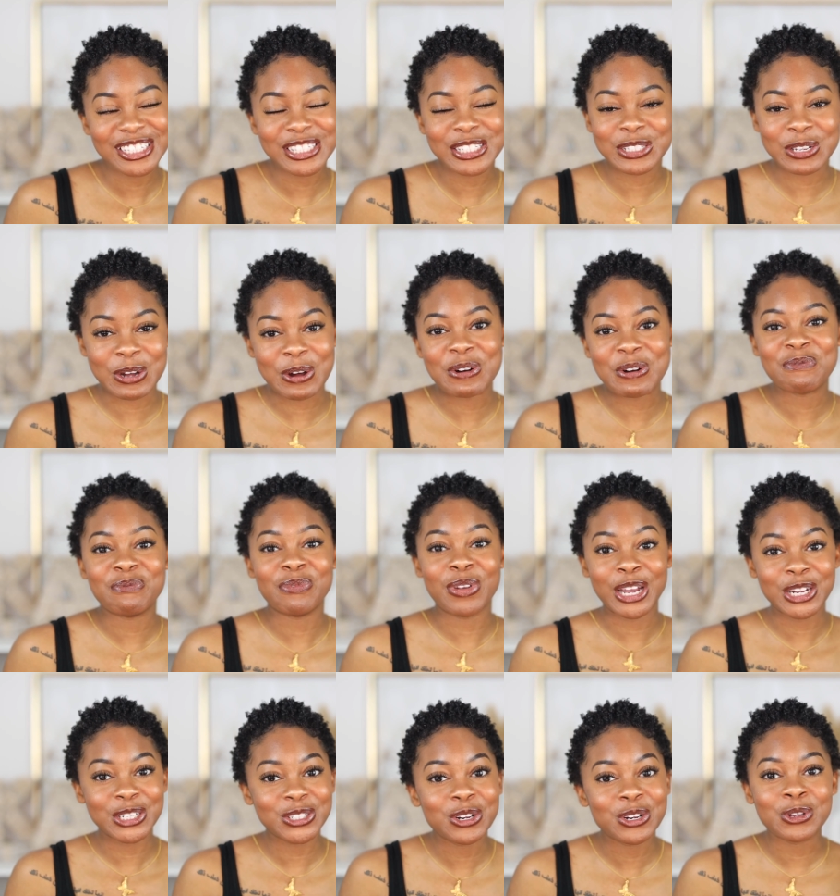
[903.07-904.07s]
So
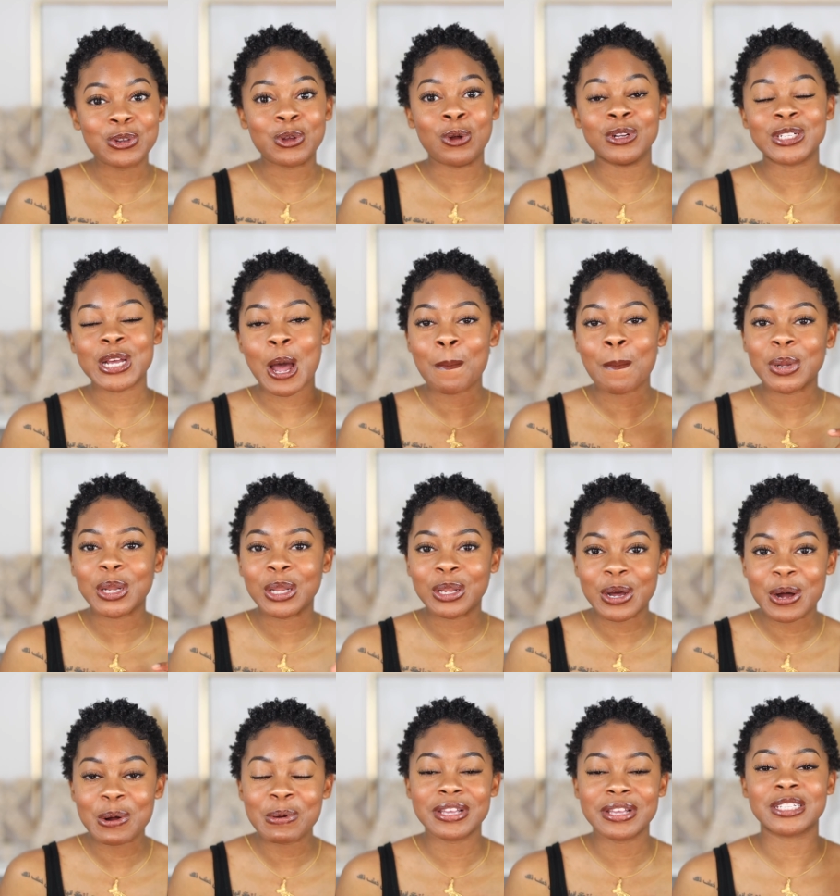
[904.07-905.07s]
make sure you go down
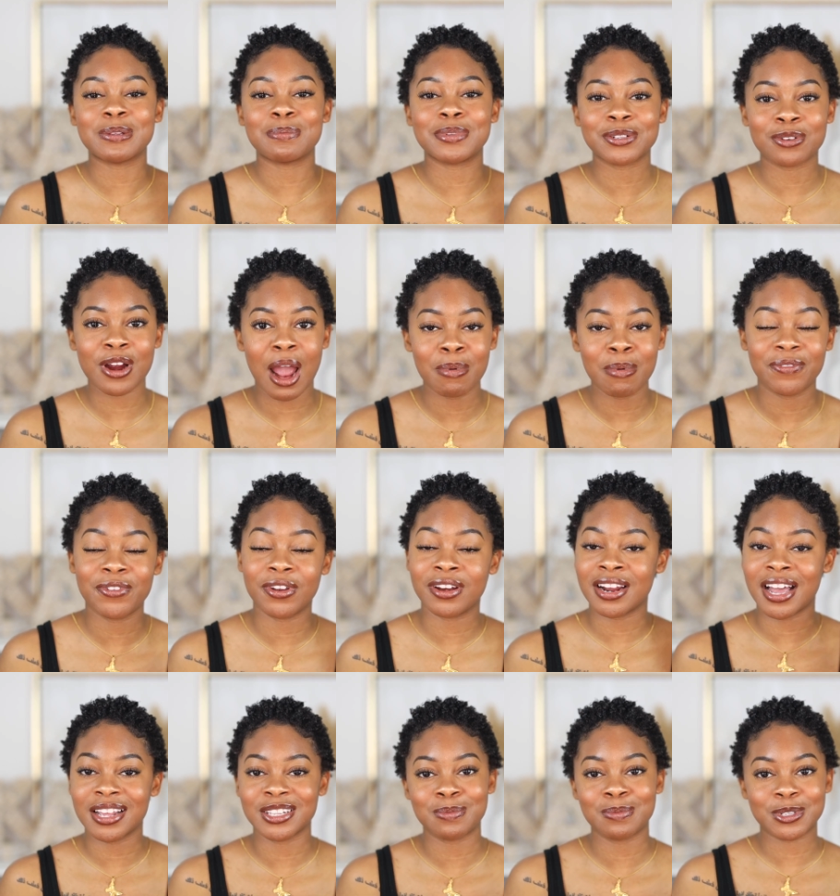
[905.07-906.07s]
below and subscribe if you're
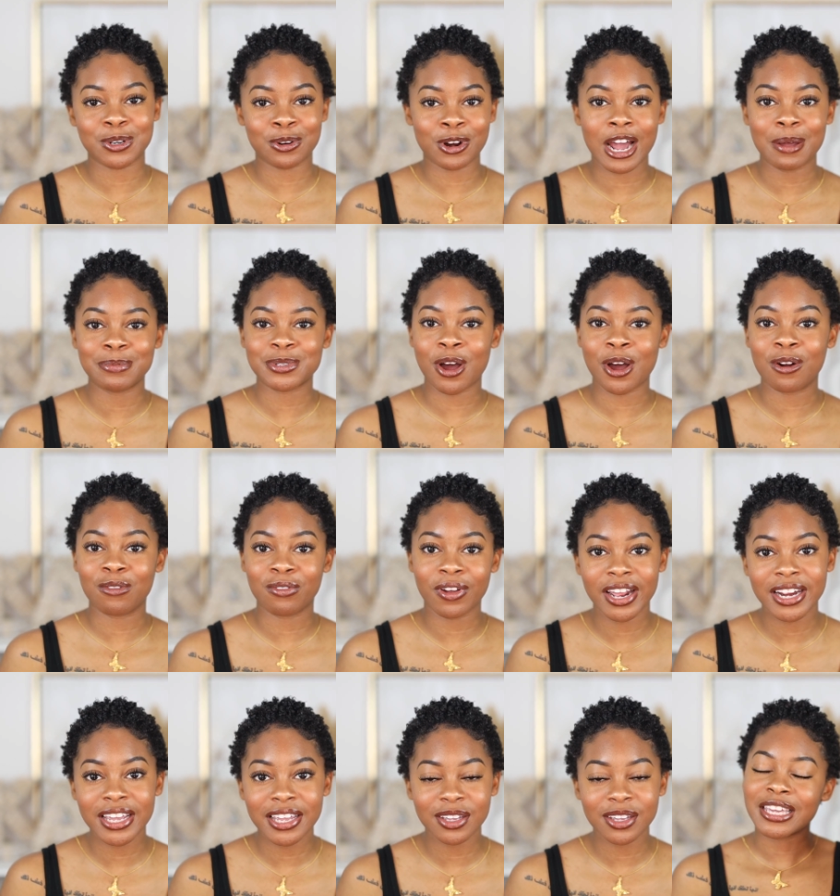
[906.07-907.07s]
not subscribed
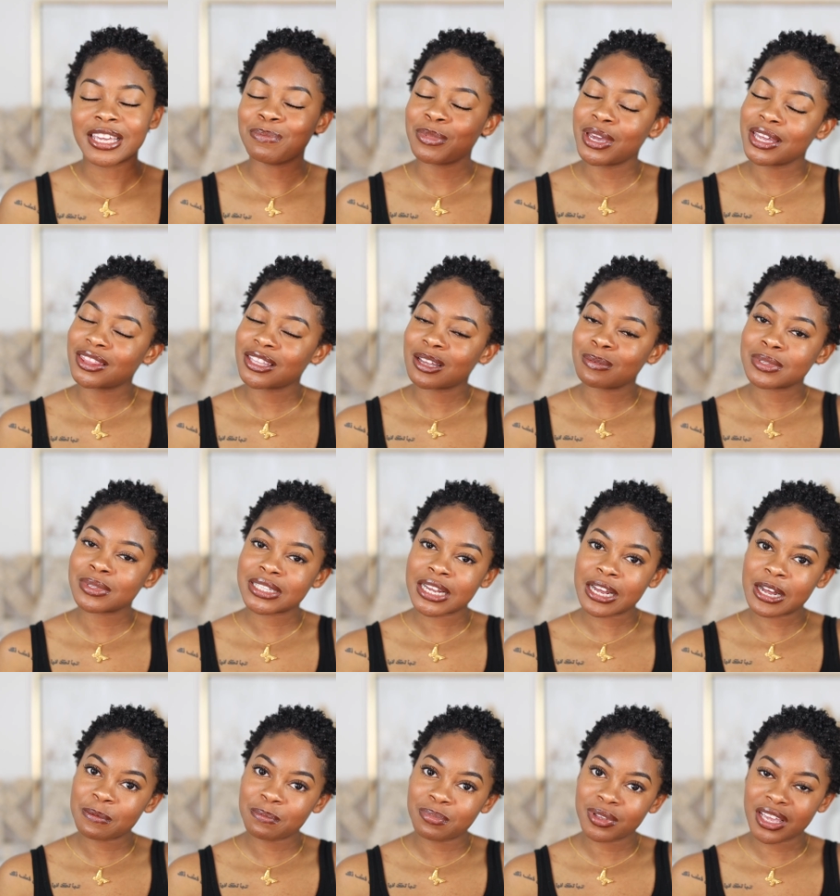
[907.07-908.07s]
already. Give me a thumbs
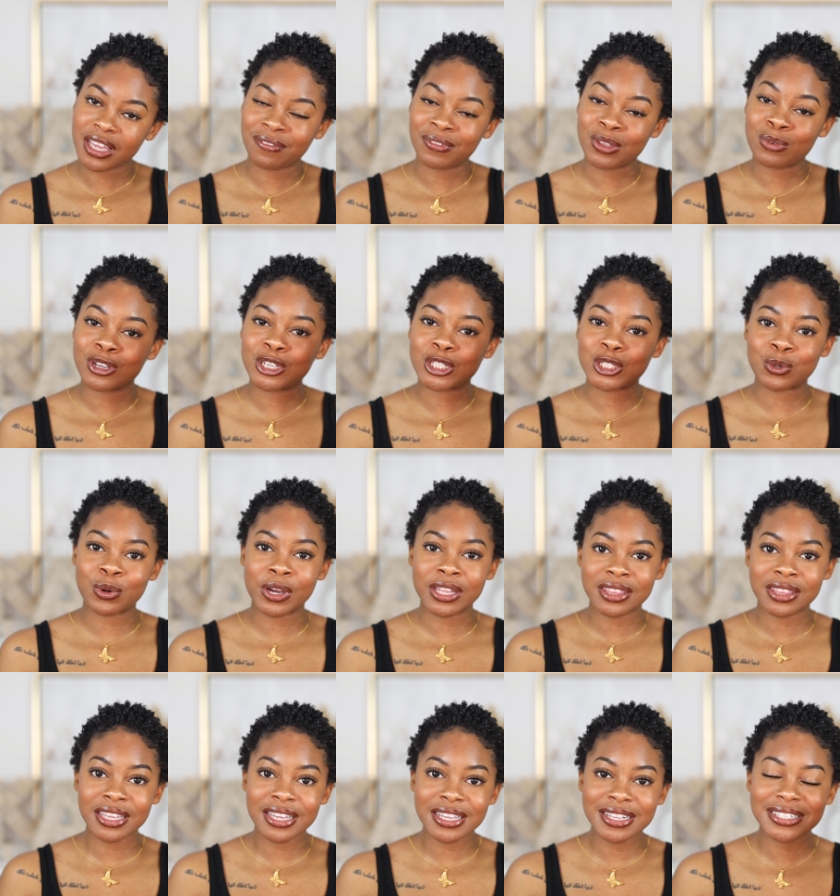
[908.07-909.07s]
up if you
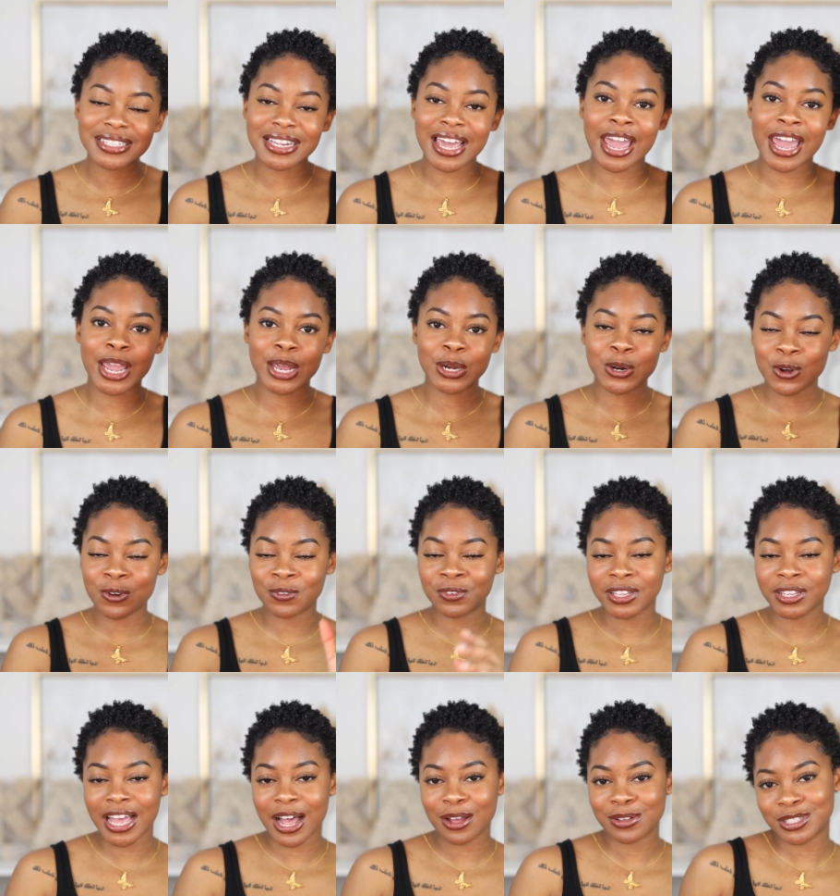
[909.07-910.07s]
enjoyed this. And
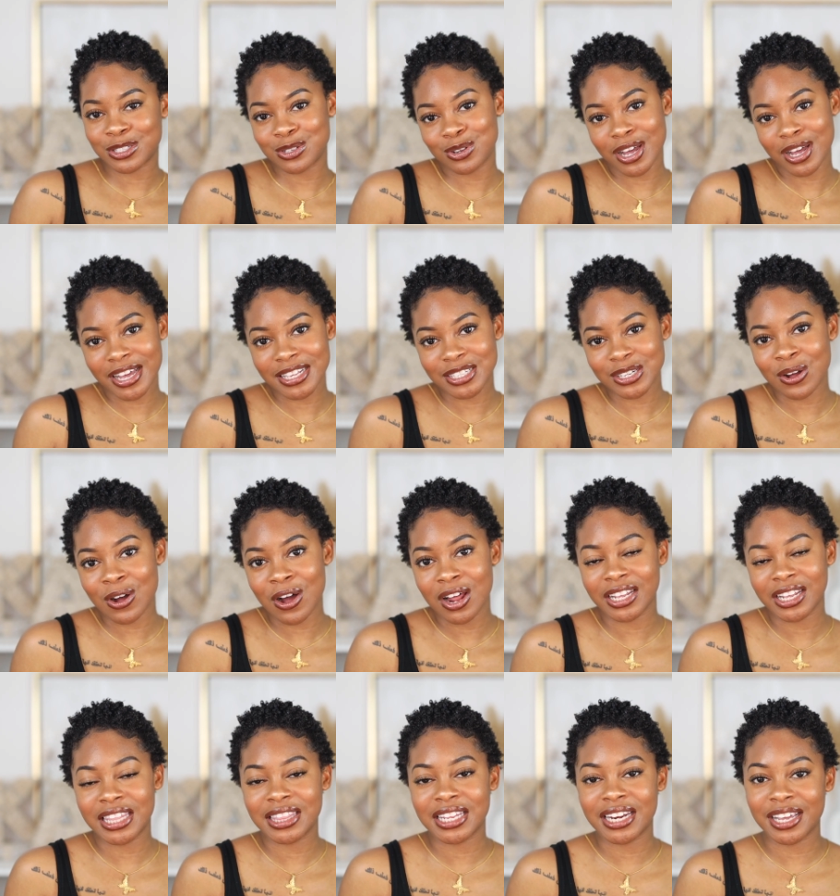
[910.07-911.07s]
hopefully I'll see you guys all
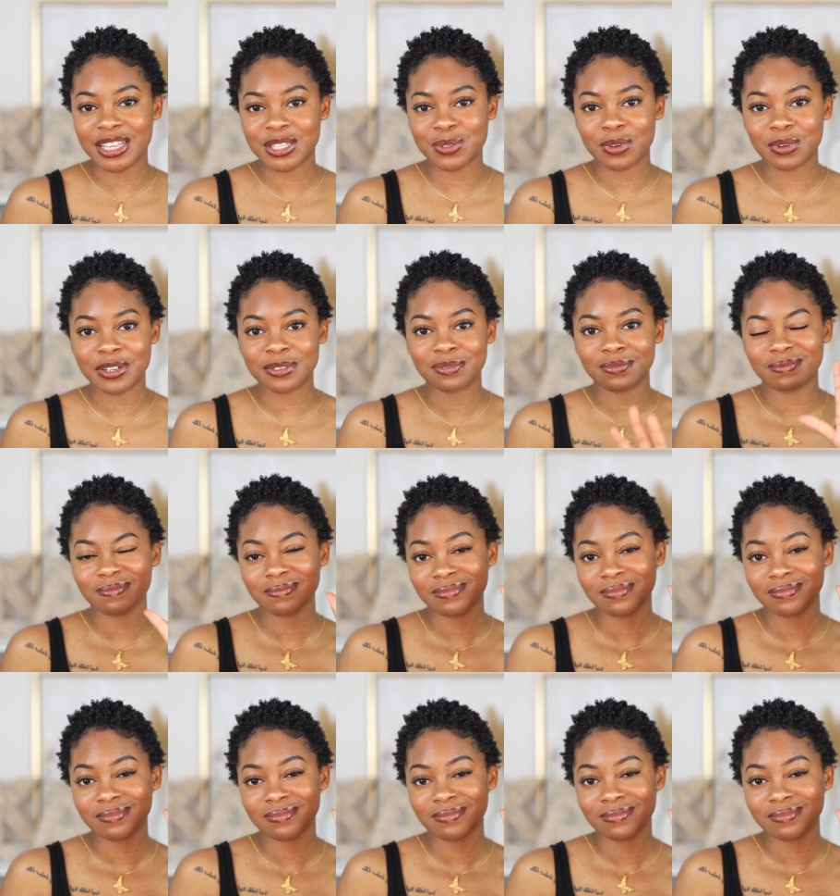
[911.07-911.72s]
in the next one.